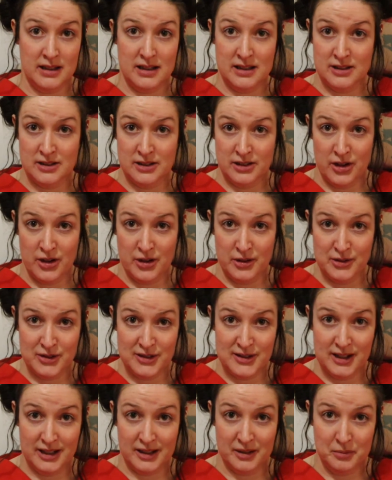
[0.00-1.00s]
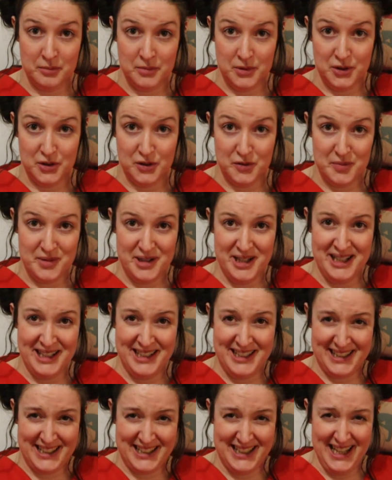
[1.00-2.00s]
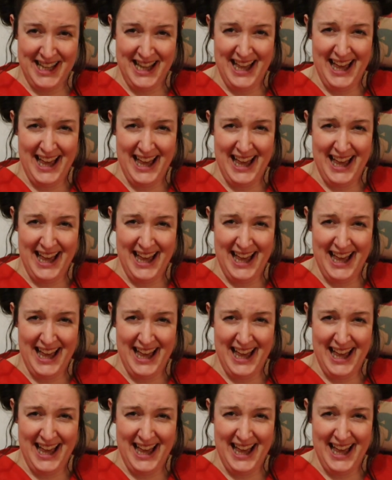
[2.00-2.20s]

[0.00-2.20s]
this, no sudden movements.